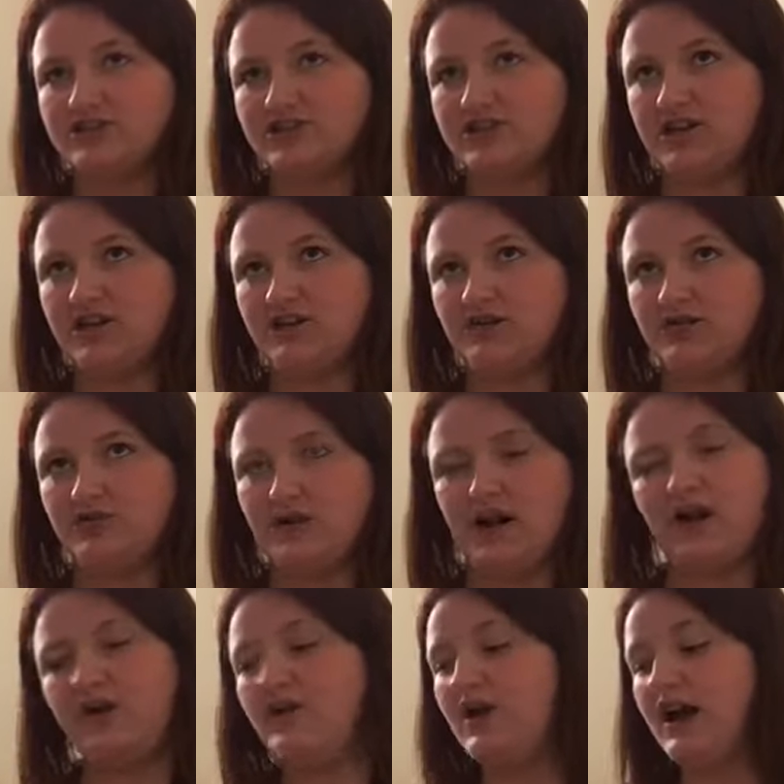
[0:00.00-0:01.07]
So
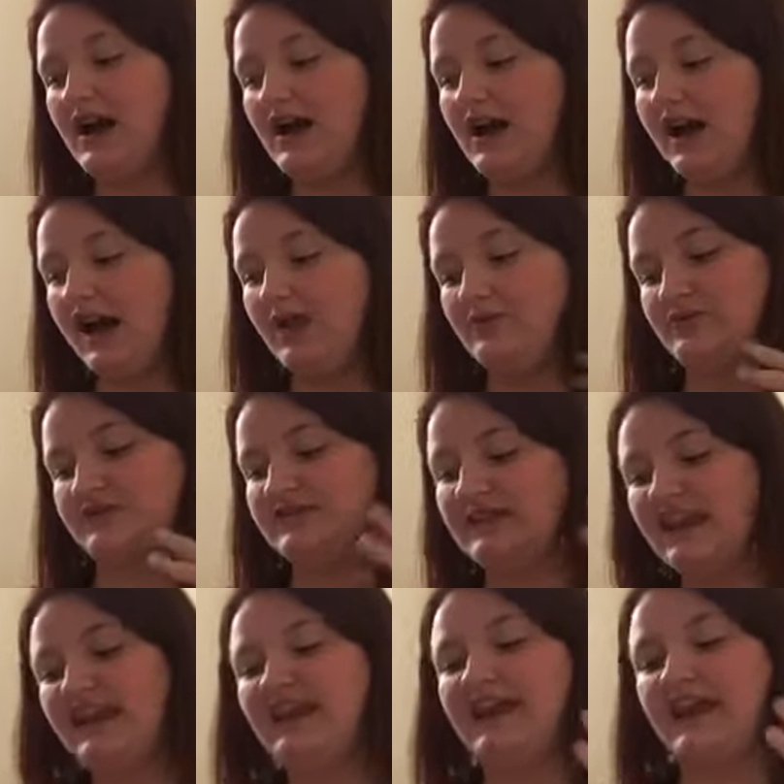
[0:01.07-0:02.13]
I was
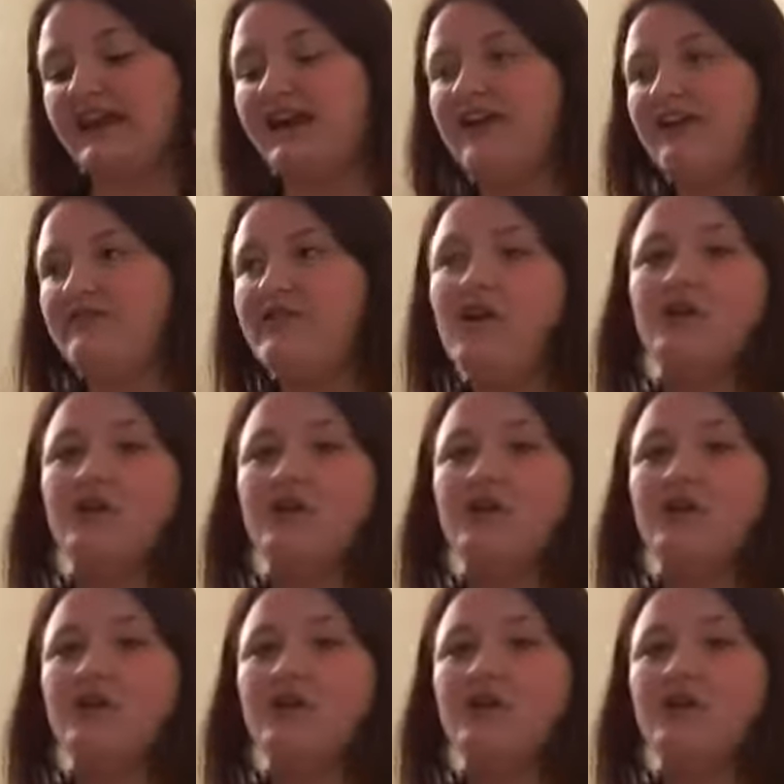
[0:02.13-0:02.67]
thinking of,